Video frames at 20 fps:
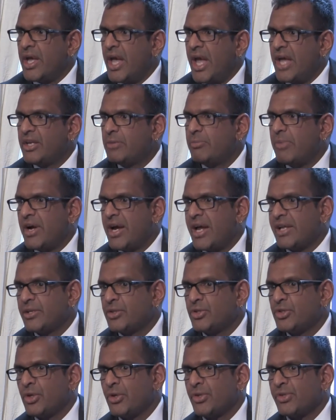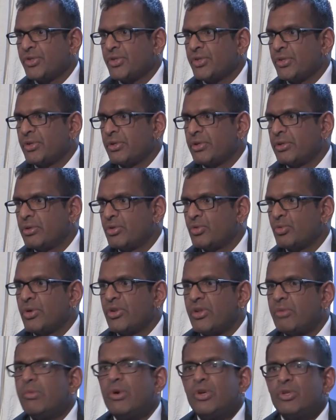headed by Alan Johnson, who's one
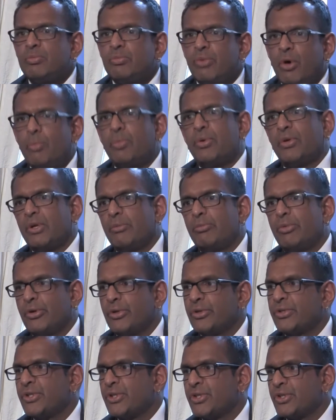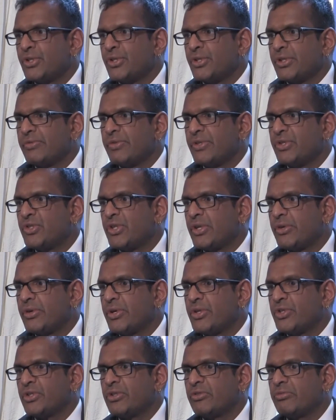of the most popular politicians of this
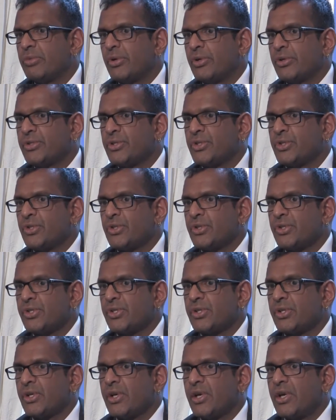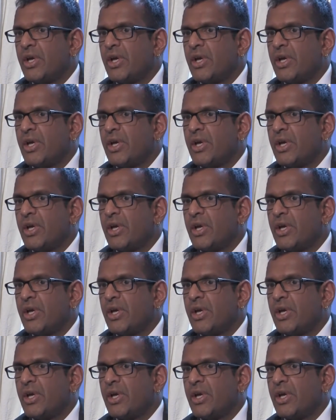generation of politicians.